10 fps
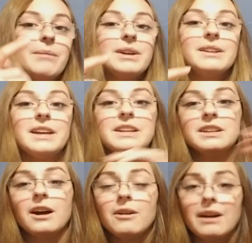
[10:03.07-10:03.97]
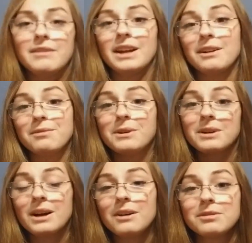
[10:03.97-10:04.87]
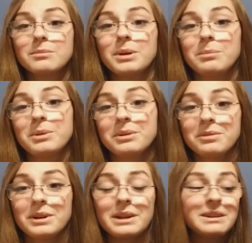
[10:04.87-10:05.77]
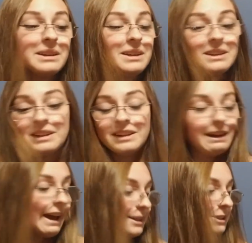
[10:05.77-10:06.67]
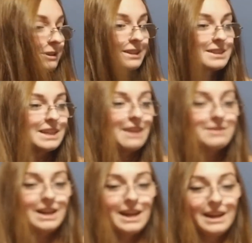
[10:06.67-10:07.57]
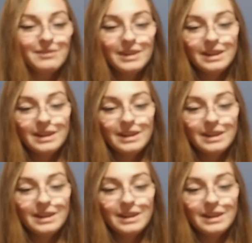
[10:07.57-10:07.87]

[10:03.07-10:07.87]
gonna let you go. I'm getting a phone call from my boyfriend too at the same time.